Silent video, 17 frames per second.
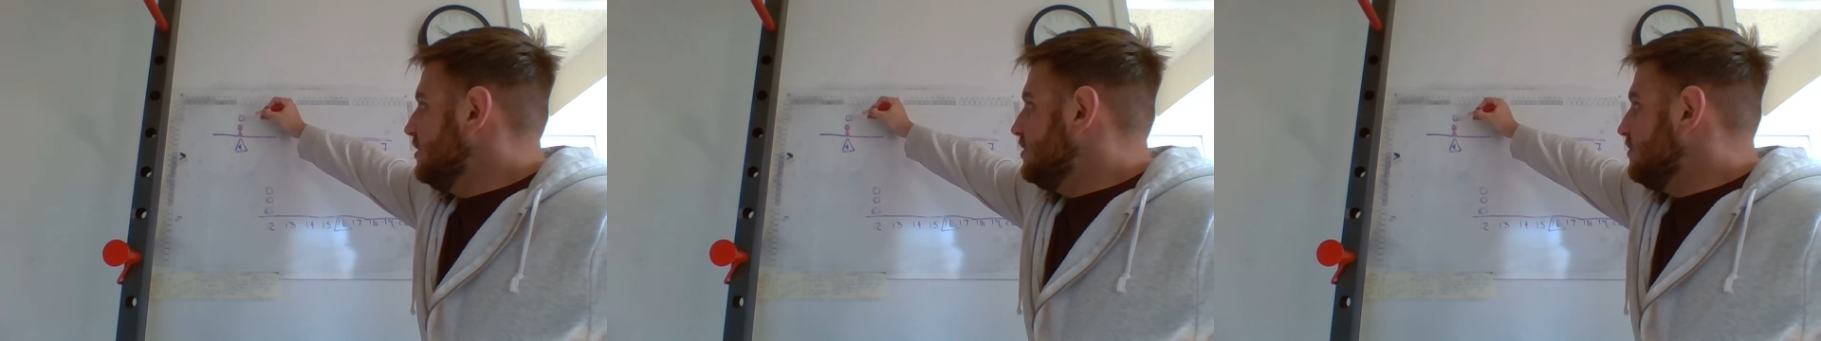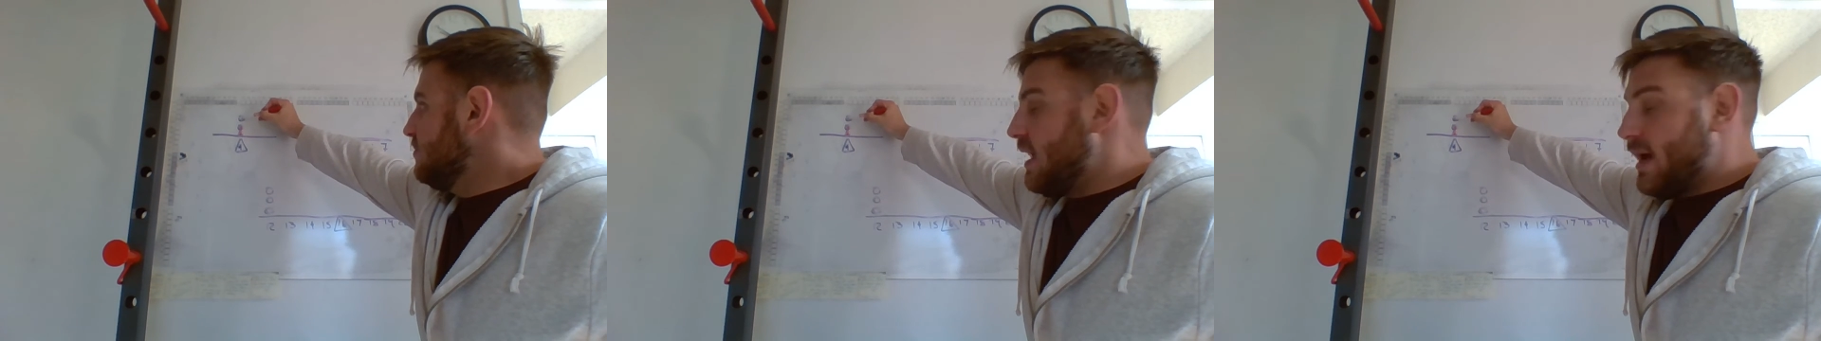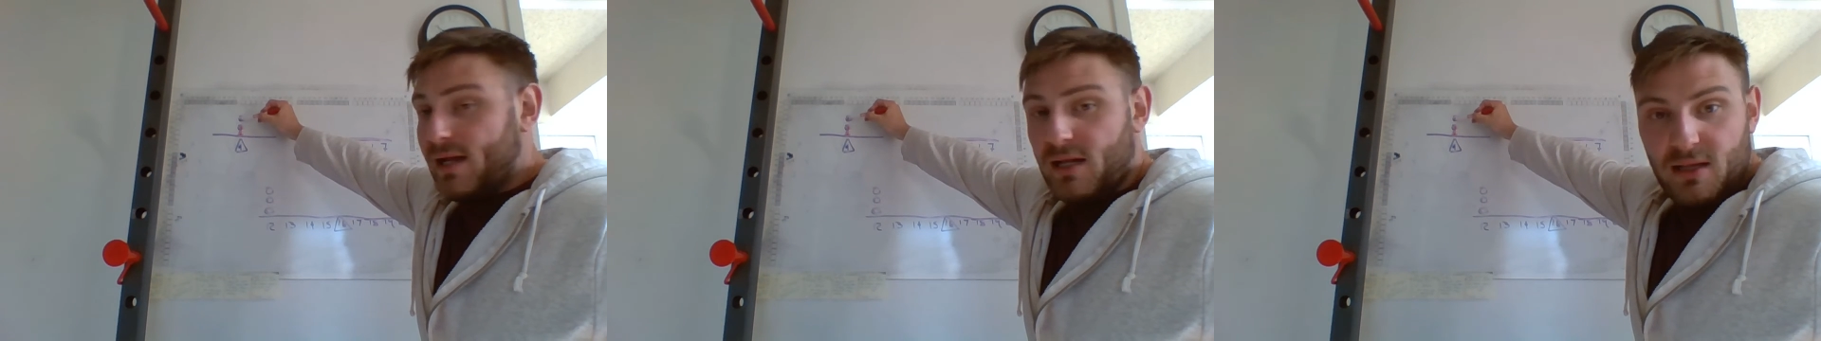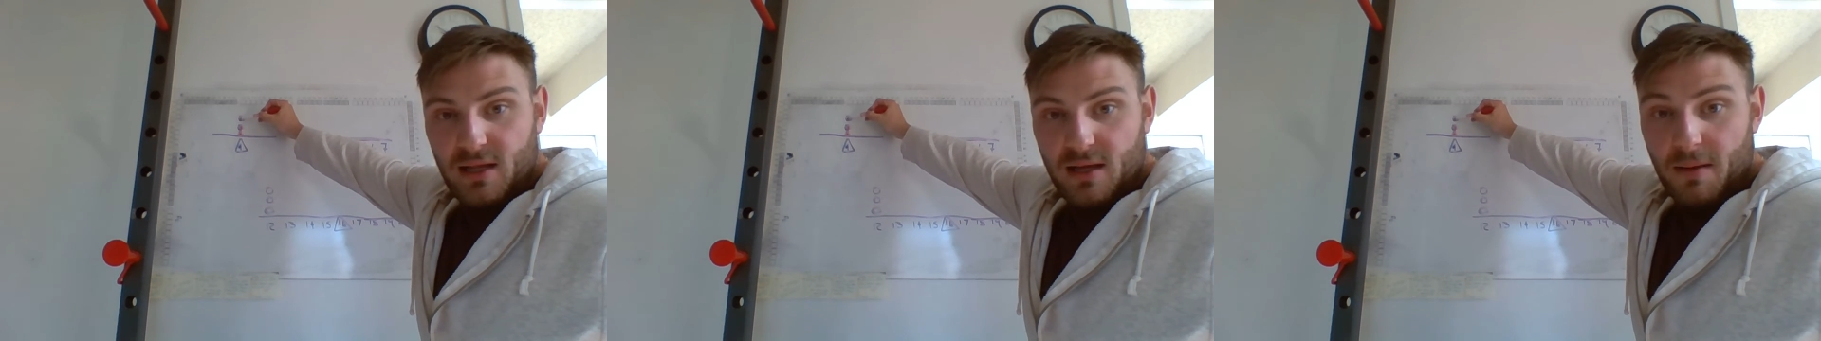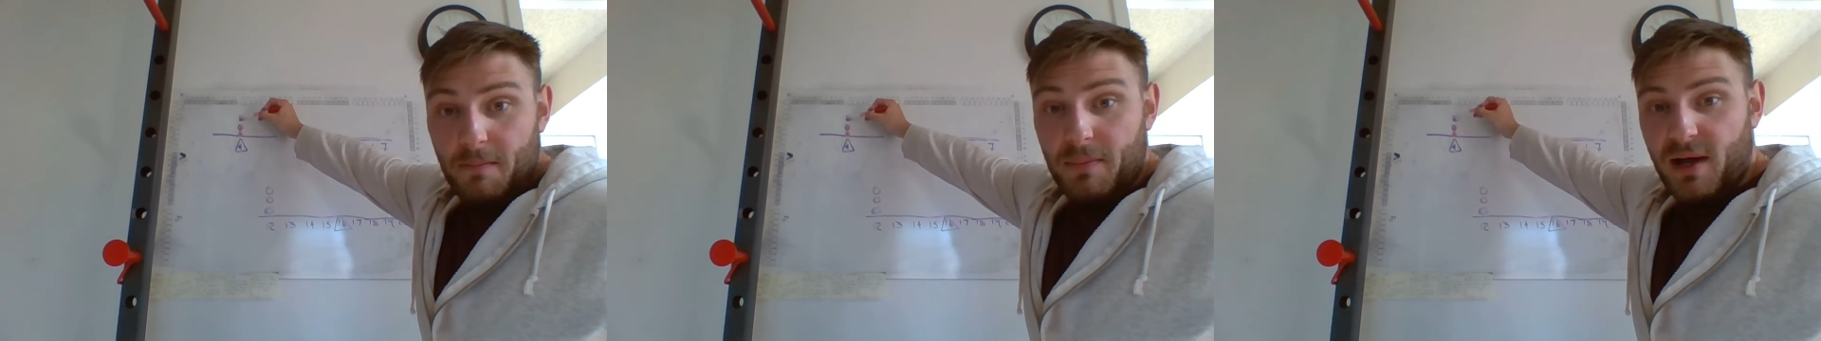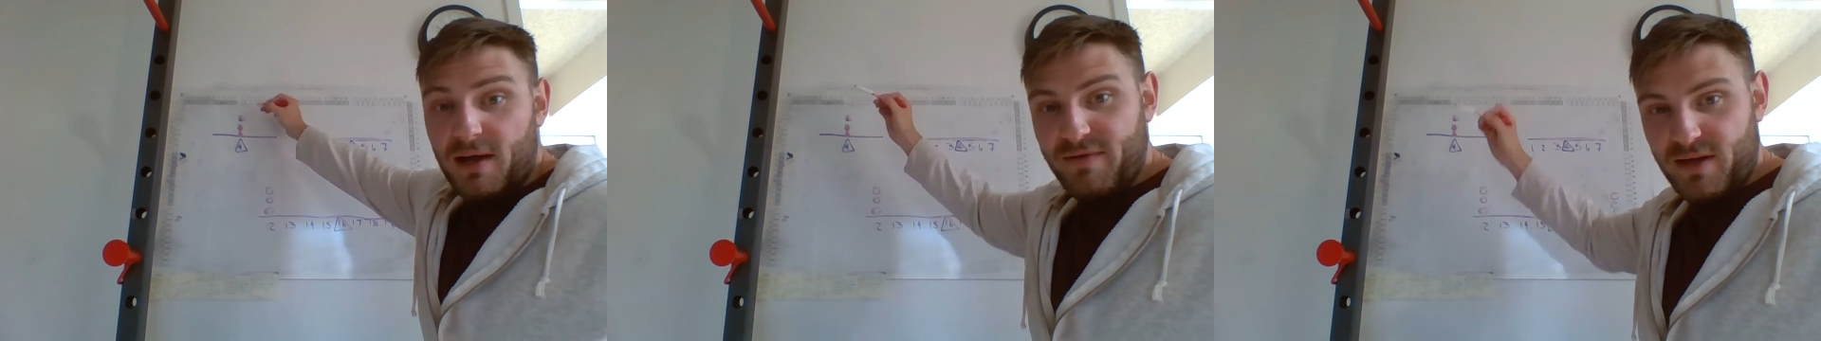directly
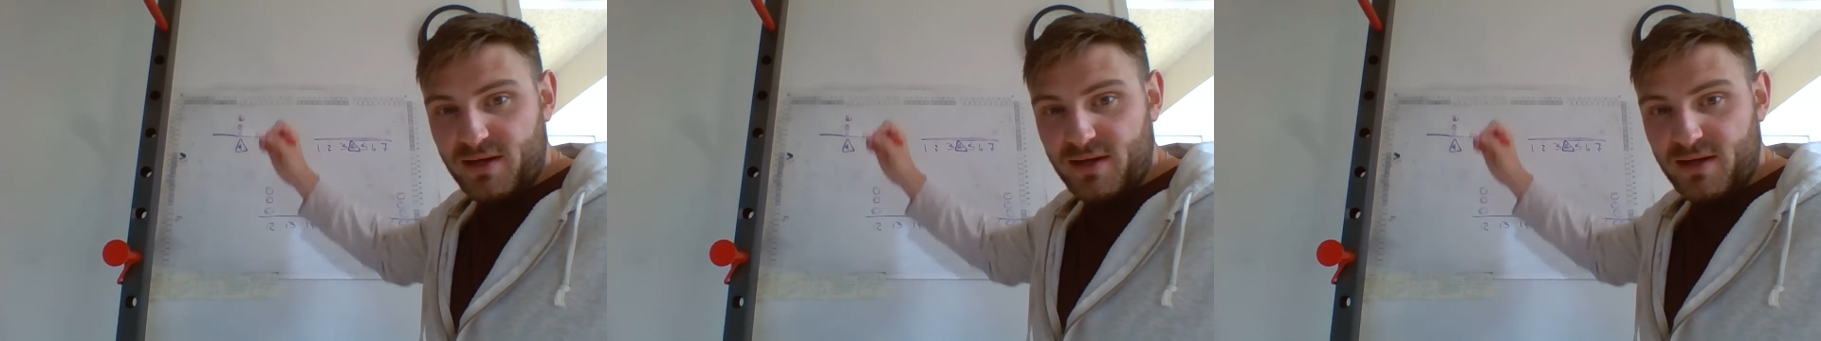above